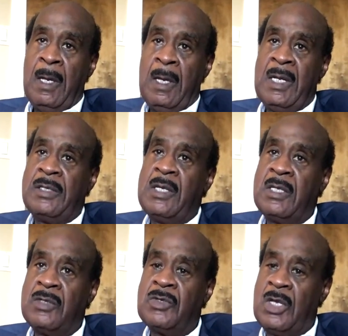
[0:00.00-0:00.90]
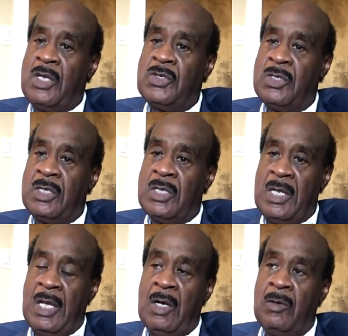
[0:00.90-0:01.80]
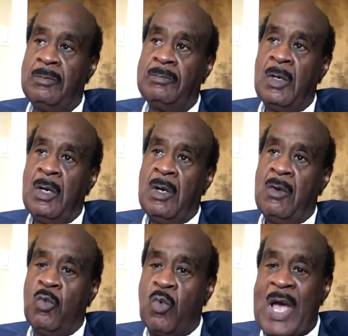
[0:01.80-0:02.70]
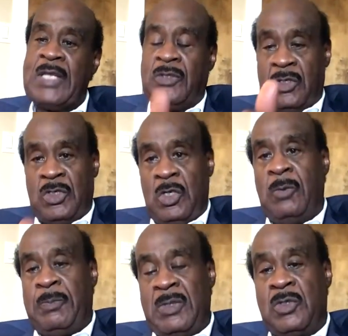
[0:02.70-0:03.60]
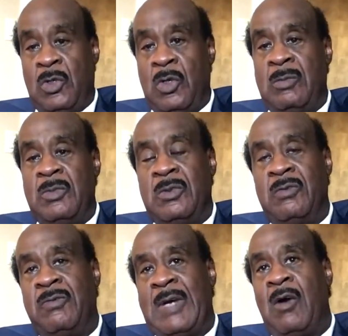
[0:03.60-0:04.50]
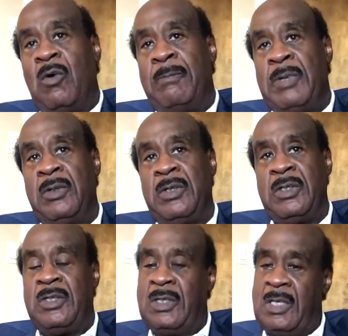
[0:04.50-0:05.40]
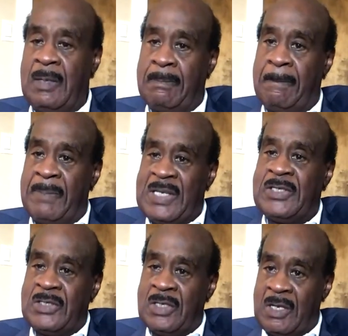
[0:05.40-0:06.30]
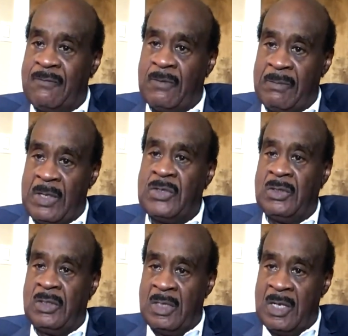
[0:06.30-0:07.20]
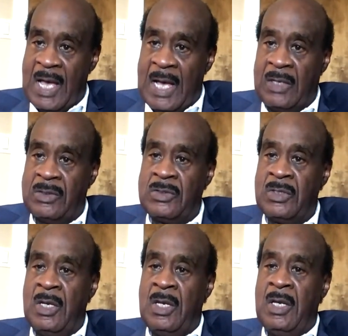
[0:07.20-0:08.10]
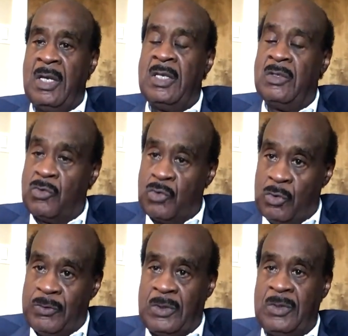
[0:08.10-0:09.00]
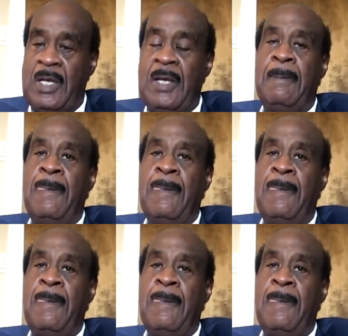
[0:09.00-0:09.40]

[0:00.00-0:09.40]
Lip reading: And I think education can help right the ship in terms of our ability to get basic information and knowledge and the truth to that.